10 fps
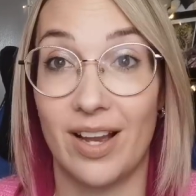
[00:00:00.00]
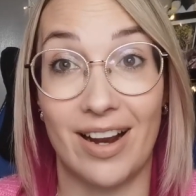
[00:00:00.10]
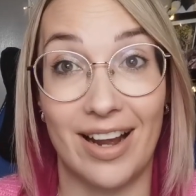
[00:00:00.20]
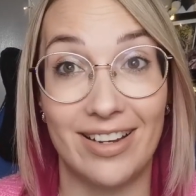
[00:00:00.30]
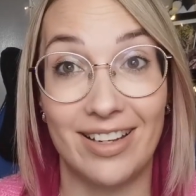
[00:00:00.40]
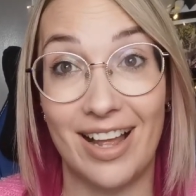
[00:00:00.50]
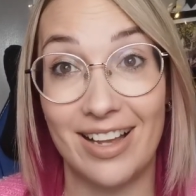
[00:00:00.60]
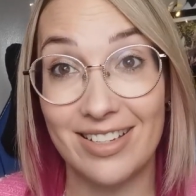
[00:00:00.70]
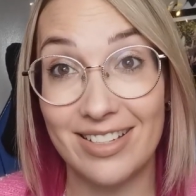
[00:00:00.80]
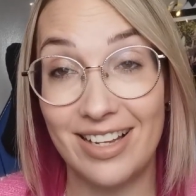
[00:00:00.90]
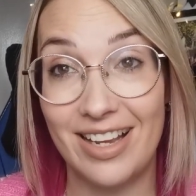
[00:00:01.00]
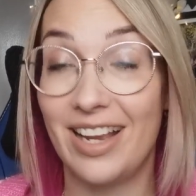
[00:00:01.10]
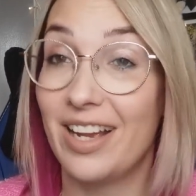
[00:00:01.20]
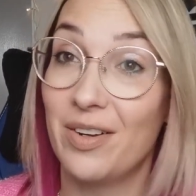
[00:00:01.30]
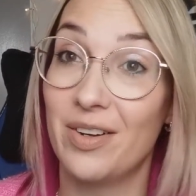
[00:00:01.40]
Alright, and
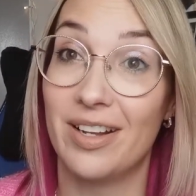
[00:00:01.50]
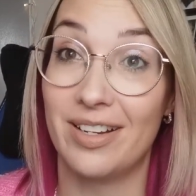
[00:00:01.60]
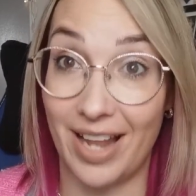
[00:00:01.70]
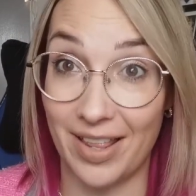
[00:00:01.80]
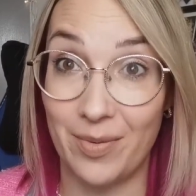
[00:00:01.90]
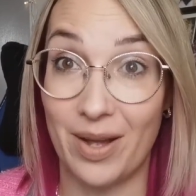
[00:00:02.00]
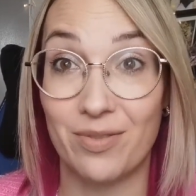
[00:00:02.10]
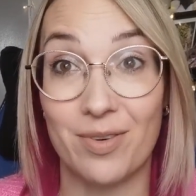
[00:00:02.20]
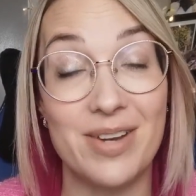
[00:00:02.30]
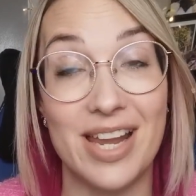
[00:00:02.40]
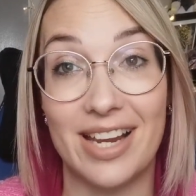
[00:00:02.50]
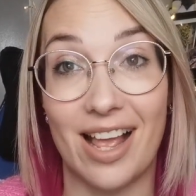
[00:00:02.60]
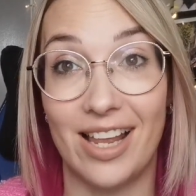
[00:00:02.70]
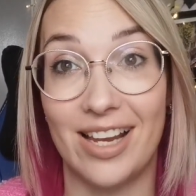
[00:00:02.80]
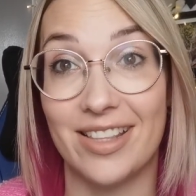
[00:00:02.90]
lastly, another one from
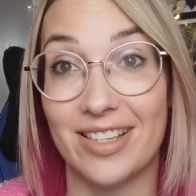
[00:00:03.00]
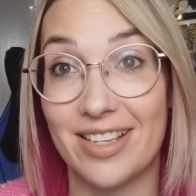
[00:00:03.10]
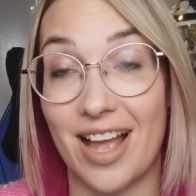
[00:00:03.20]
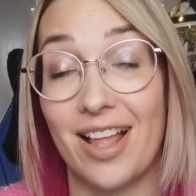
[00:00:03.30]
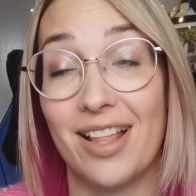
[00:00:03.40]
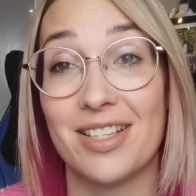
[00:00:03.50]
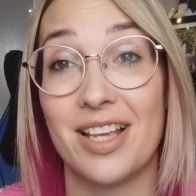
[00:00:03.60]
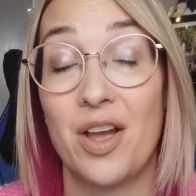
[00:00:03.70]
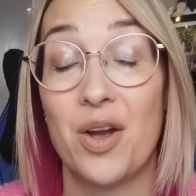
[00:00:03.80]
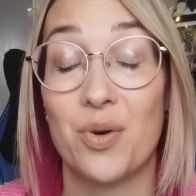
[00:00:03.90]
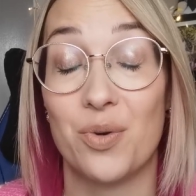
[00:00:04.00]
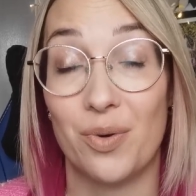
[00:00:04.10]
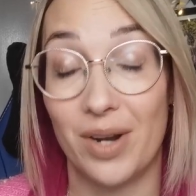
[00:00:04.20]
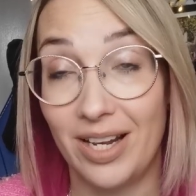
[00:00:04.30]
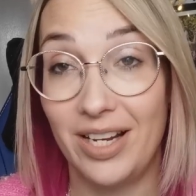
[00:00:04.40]
NetGalley, and this sounds
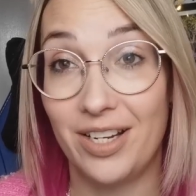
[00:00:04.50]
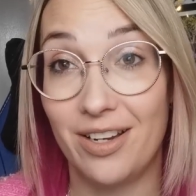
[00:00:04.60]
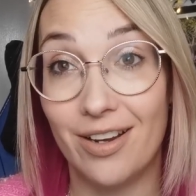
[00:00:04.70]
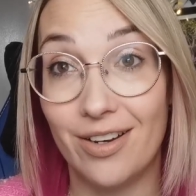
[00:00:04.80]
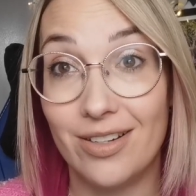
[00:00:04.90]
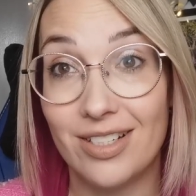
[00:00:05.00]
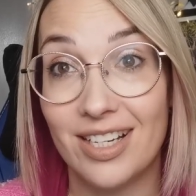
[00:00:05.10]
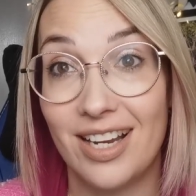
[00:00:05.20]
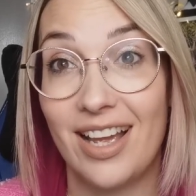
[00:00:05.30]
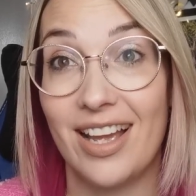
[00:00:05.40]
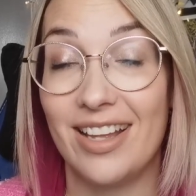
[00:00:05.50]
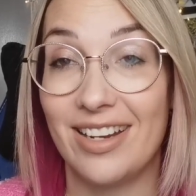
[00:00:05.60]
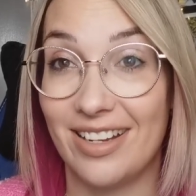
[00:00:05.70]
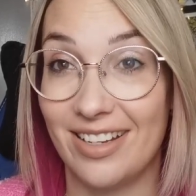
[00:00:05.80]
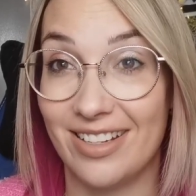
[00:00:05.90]
really cute.
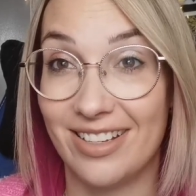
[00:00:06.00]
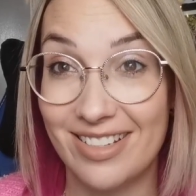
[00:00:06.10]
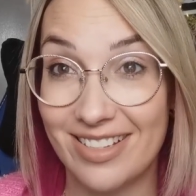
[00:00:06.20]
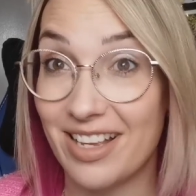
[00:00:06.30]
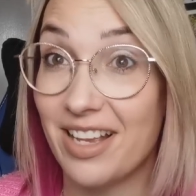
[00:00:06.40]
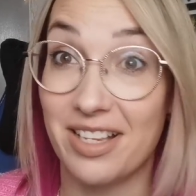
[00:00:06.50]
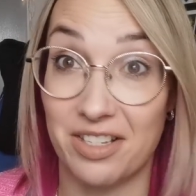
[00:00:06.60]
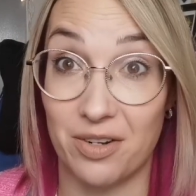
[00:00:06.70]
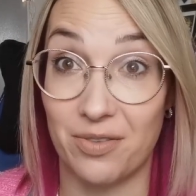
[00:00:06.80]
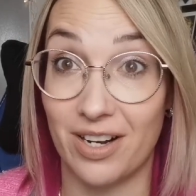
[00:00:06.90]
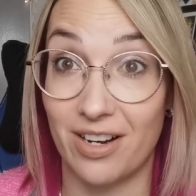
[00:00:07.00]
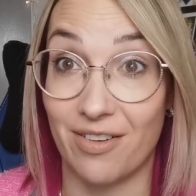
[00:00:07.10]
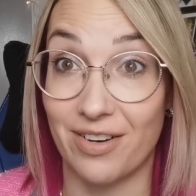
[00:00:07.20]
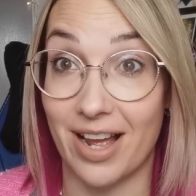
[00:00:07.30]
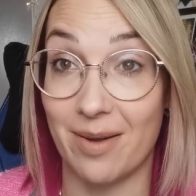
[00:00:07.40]
It's got a really
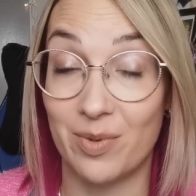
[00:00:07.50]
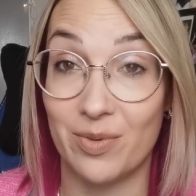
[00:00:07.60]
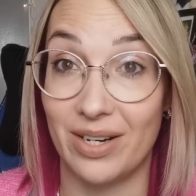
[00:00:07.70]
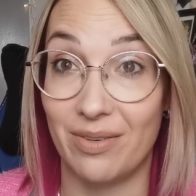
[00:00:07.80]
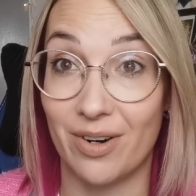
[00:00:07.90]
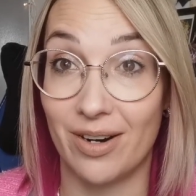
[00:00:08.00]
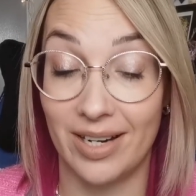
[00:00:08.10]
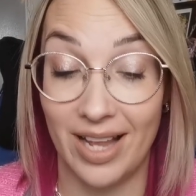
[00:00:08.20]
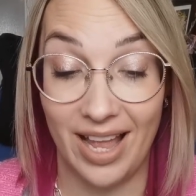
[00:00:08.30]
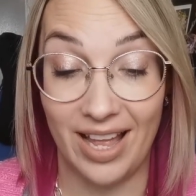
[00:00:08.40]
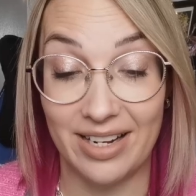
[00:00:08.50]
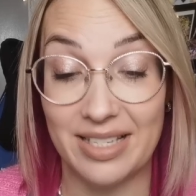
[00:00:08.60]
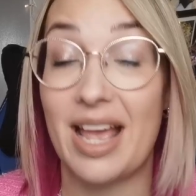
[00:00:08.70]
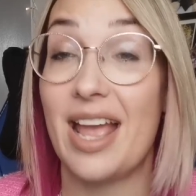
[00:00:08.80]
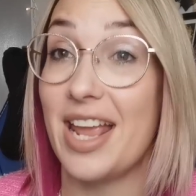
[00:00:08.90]
long name, ready for it? It
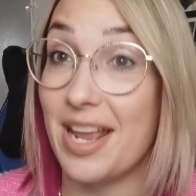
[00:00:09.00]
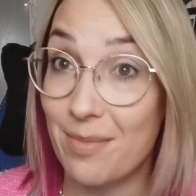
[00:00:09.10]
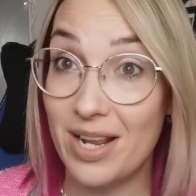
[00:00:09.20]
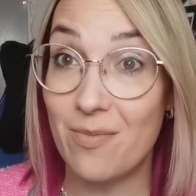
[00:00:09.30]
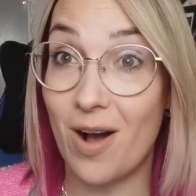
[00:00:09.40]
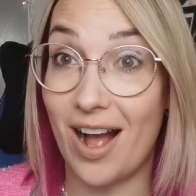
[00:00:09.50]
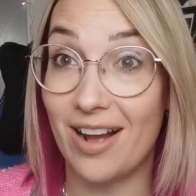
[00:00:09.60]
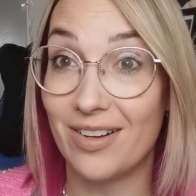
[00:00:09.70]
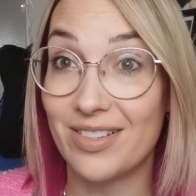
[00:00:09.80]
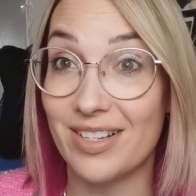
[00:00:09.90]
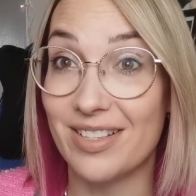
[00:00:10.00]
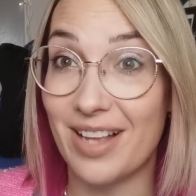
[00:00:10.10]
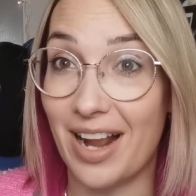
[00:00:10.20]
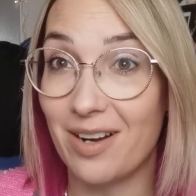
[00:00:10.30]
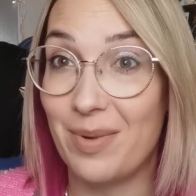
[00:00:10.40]
is Emily Wilde's
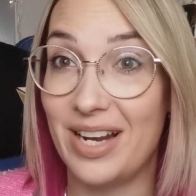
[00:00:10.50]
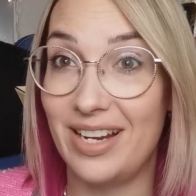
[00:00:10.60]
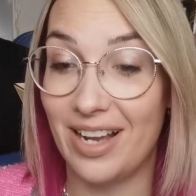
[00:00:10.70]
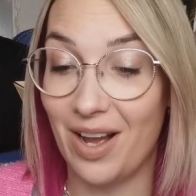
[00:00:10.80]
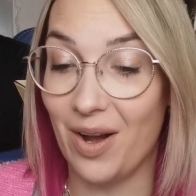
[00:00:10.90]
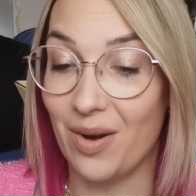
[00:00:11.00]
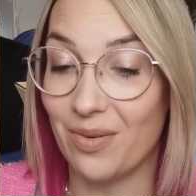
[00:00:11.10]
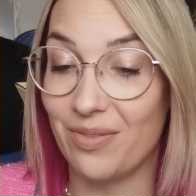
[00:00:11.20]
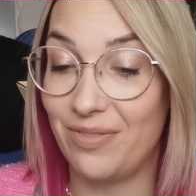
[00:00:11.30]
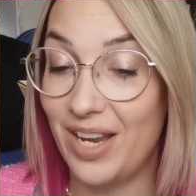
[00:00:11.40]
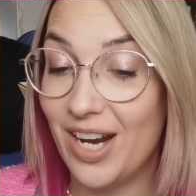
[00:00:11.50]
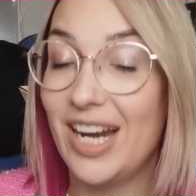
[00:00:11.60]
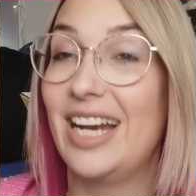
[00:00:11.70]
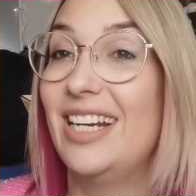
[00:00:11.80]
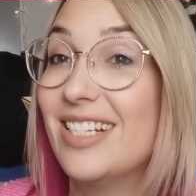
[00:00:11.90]
Encyclopedia of
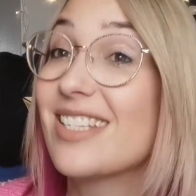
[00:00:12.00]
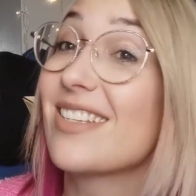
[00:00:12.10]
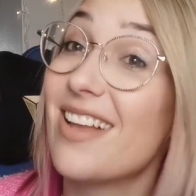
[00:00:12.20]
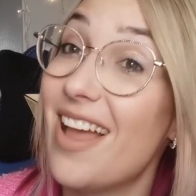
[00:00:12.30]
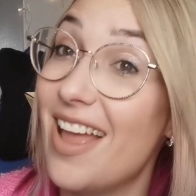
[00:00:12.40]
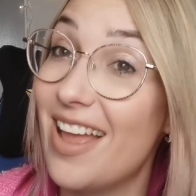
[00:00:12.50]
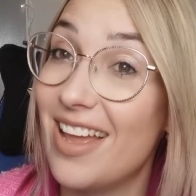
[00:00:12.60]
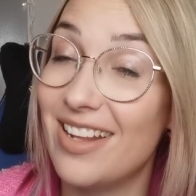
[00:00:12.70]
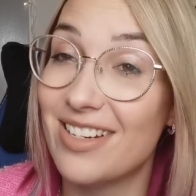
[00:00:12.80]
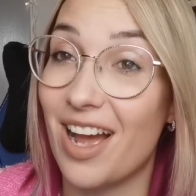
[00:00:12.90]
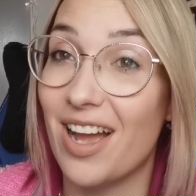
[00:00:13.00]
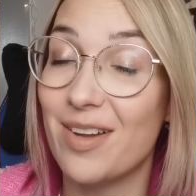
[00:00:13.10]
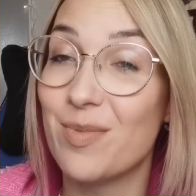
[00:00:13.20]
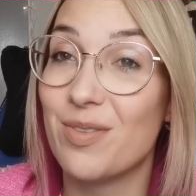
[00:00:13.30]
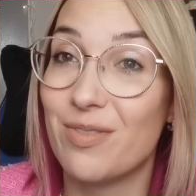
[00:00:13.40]
Fairies, and
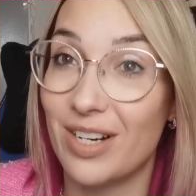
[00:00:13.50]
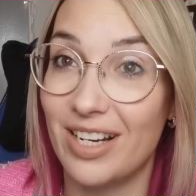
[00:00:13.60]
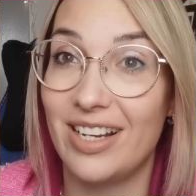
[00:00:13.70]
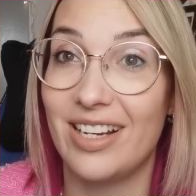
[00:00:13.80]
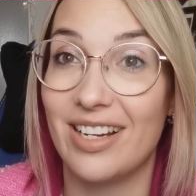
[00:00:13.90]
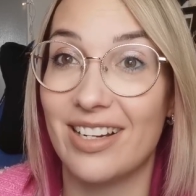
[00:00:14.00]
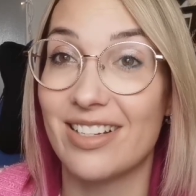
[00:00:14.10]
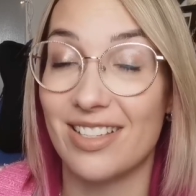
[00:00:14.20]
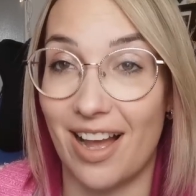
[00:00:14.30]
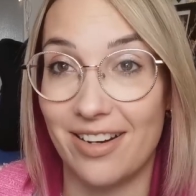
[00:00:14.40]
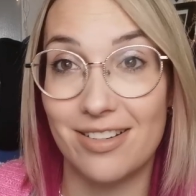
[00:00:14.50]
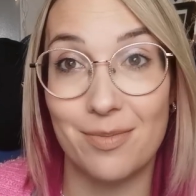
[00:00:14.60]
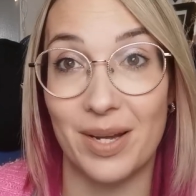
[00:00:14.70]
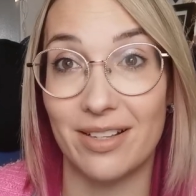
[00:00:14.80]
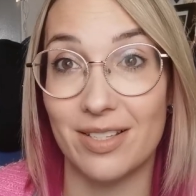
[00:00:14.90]
I'm really excited to
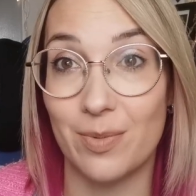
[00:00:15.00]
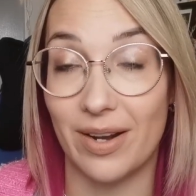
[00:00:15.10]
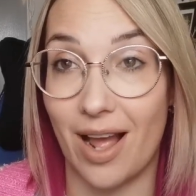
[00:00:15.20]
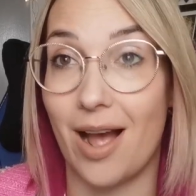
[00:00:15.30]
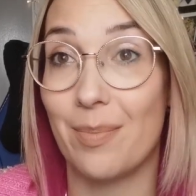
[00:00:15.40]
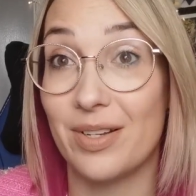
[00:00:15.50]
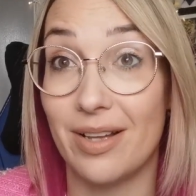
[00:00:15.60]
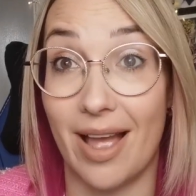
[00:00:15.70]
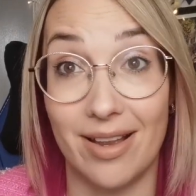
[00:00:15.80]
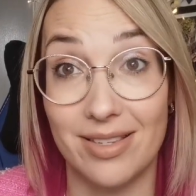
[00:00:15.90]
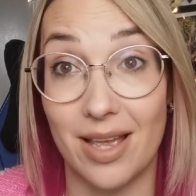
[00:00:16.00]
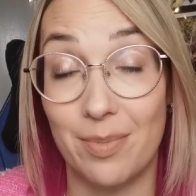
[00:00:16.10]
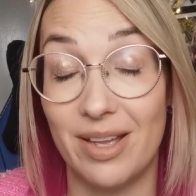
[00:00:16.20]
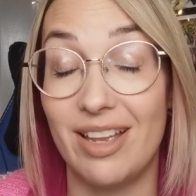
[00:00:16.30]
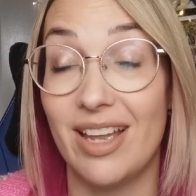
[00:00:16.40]
pick this one up
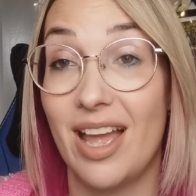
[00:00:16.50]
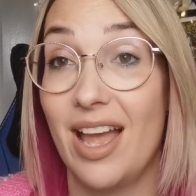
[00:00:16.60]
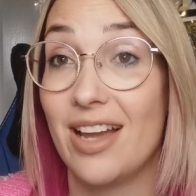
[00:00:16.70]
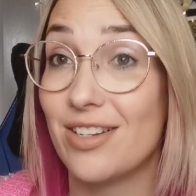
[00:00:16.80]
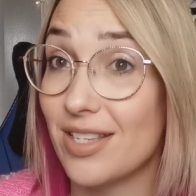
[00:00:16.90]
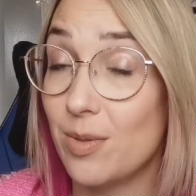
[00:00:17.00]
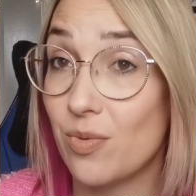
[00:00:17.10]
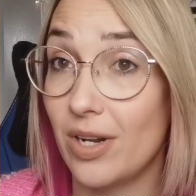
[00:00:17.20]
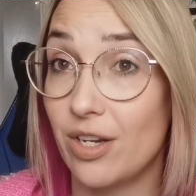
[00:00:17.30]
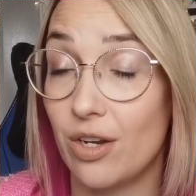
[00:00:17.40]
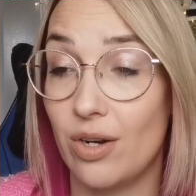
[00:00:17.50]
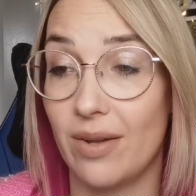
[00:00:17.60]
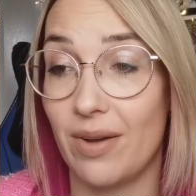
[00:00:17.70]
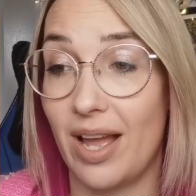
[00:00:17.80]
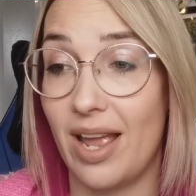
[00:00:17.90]
ASAP. It just seems really cute.
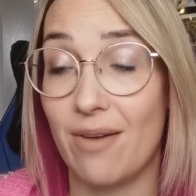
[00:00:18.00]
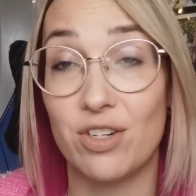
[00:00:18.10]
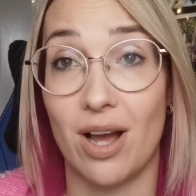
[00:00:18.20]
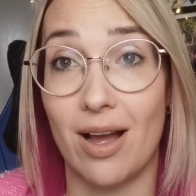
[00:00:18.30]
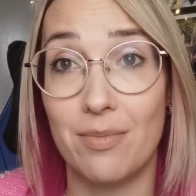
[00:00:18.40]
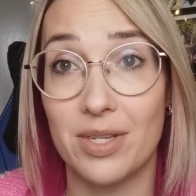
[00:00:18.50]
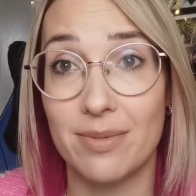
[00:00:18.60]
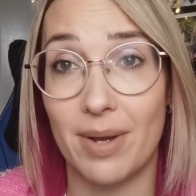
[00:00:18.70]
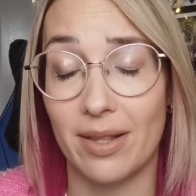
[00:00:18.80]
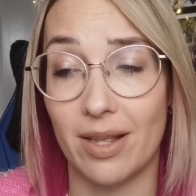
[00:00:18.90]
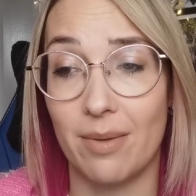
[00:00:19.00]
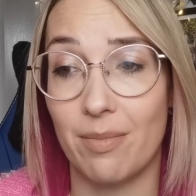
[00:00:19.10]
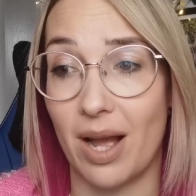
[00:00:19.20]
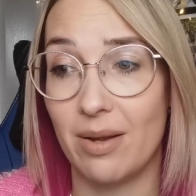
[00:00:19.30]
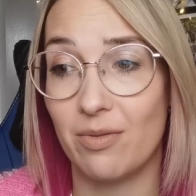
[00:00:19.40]
If I have time this month, I
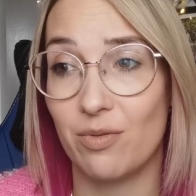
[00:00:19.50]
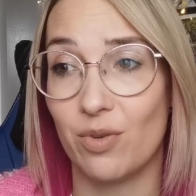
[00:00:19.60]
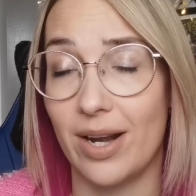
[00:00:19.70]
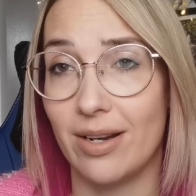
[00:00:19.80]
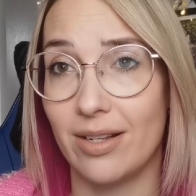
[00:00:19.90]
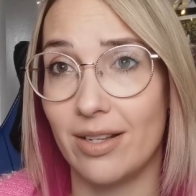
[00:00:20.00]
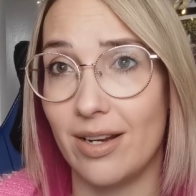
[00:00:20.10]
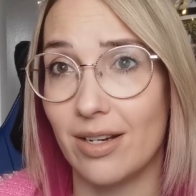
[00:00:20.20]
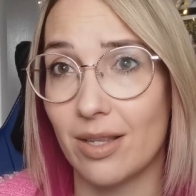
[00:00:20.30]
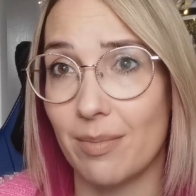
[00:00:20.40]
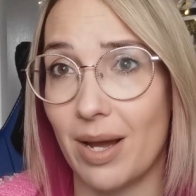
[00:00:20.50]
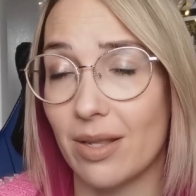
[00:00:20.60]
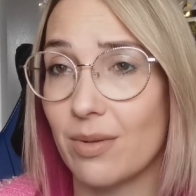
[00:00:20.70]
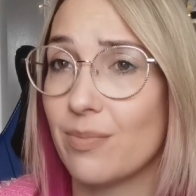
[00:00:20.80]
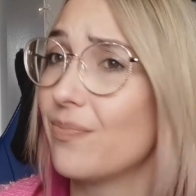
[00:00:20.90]
might read it at the end of the
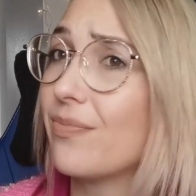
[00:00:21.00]
month.